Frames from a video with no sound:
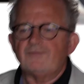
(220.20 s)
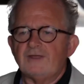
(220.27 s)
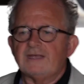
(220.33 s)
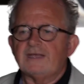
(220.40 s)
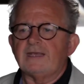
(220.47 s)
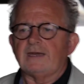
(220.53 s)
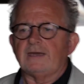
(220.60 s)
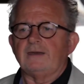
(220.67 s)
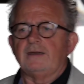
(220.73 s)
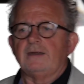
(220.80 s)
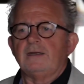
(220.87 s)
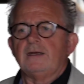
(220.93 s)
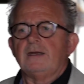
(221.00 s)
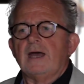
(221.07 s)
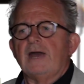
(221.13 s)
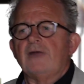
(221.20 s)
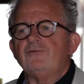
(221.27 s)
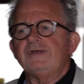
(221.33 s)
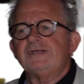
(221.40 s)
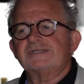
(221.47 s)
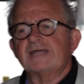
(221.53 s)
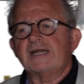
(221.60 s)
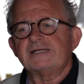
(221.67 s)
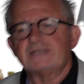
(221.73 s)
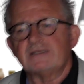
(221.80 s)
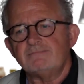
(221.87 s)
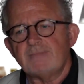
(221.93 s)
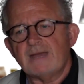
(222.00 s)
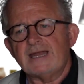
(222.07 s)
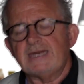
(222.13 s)
thinking and
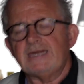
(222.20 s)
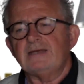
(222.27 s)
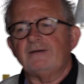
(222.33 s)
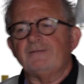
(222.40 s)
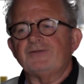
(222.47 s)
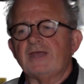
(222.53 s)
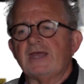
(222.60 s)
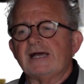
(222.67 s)
restarting many of the